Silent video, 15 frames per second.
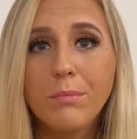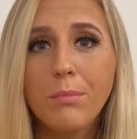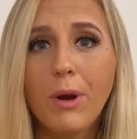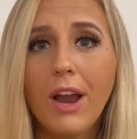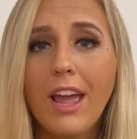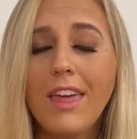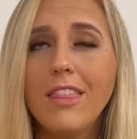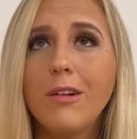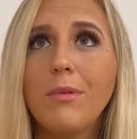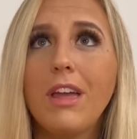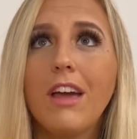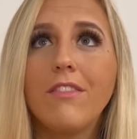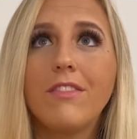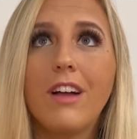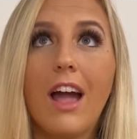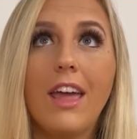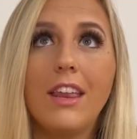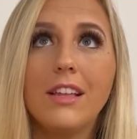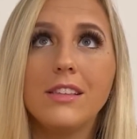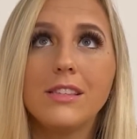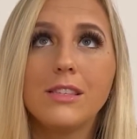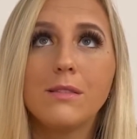Pray that we have
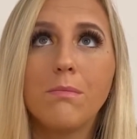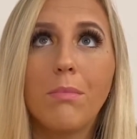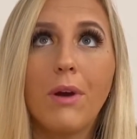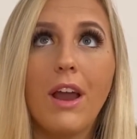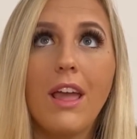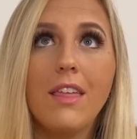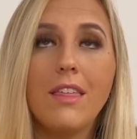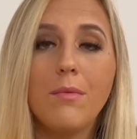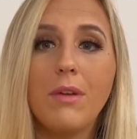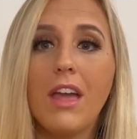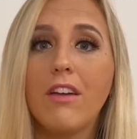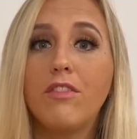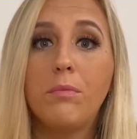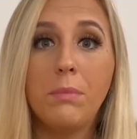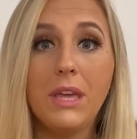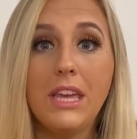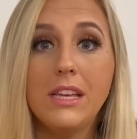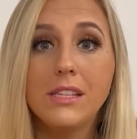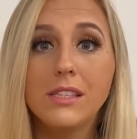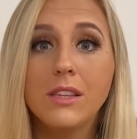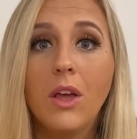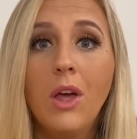guidance. Pray that we have peace.